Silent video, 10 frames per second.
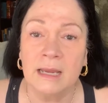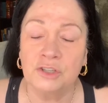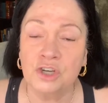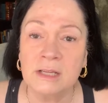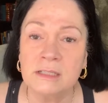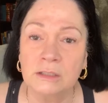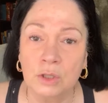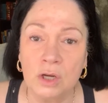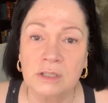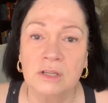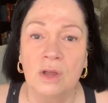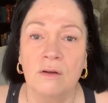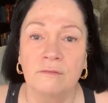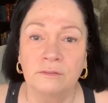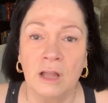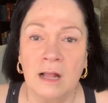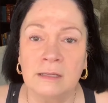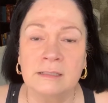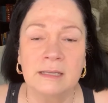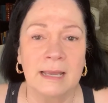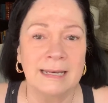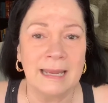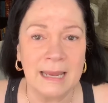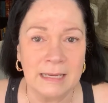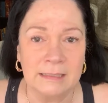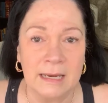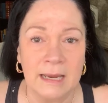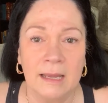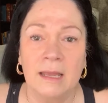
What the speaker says: It just looks flawless and easy.